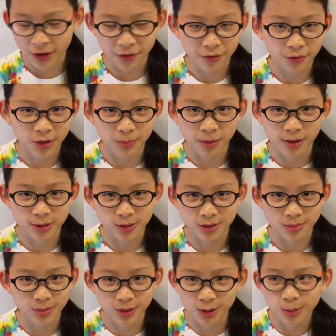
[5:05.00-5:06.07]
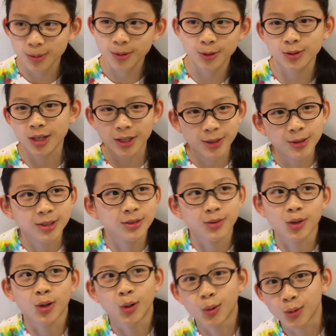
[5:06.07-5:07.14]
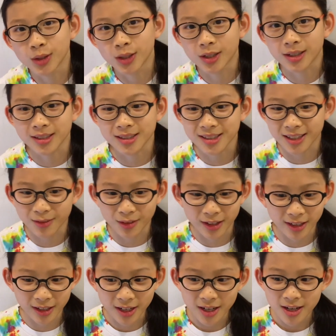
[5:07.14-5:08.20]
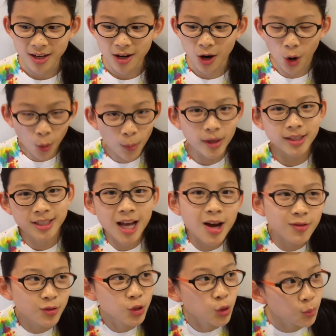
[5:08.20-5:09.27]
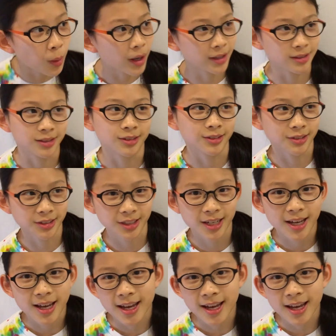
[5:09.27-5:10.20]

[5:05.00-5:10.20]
have free puzzles from the Cubicle.us for a whole year, because they like always have new puzzles,